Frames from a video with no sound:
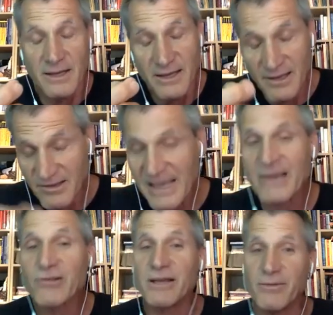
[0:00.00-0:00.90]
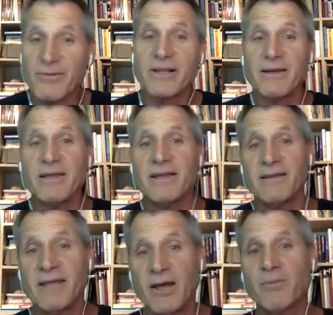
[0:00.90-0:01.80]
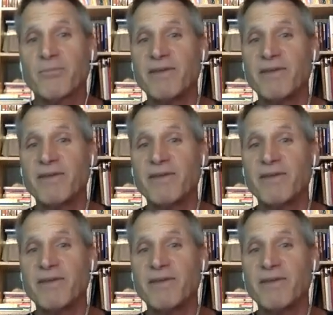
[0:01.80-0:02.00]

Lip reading: it's actually really helped